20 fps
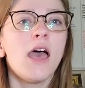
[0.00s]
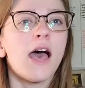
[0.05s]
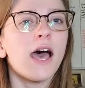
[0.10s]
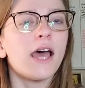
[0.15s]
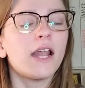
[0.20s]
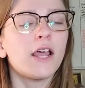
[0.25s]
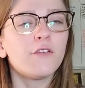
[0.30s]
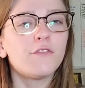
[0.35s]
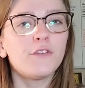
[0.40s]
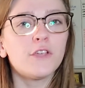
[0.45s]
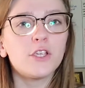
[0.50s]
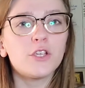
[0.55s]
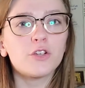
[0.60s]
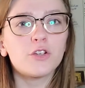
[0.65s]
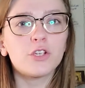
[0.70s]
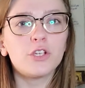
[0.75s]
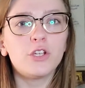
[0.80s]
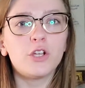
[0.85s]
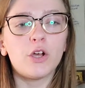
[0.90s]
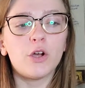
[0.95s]
And I figure,
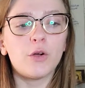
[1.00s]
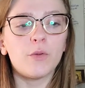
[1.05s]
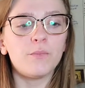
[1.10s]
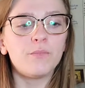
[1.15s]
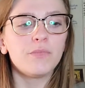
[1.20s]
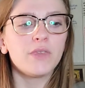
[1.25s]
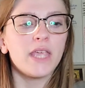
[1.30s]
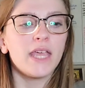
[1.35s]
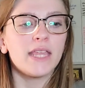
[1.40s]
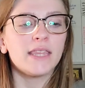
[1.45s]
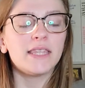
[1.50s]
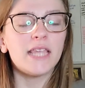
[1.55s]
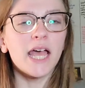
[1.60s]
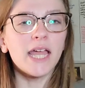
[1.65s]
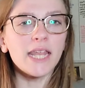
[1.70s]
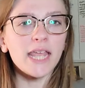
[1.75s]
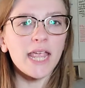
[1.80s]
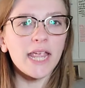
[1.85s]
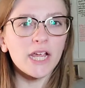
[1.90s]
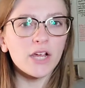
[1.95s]
you know,
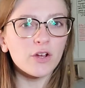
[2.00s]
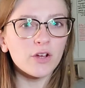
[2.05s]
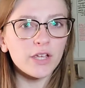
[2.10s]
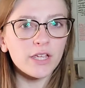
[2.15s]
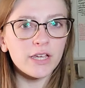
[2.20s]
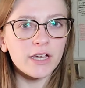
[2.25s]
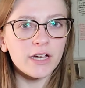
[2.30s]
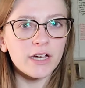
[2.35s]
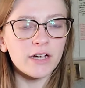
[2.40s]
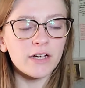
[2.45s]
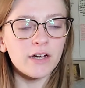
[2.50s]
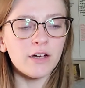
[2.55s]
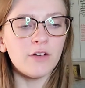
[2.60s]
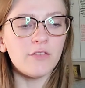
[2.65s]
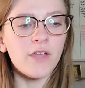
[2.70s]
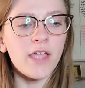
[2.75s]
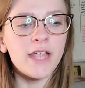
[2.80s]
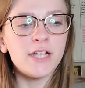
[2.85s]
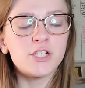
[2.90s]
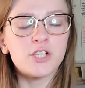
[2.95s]
that area
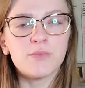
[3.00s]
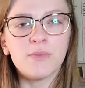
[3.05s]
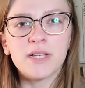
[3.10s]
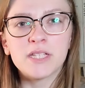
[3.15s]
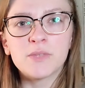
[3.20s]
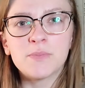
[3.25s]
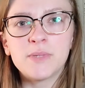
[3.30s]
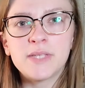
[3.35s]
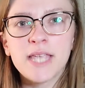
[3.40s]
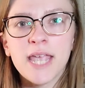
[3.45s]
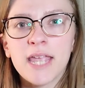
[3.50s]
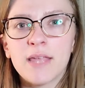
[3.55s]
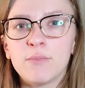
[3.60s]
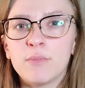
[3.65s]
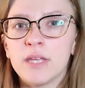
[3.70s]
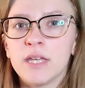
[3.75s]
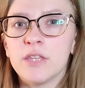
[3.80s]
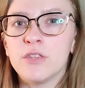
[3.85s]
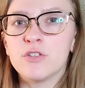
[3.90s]
of ancient Mesopotamia,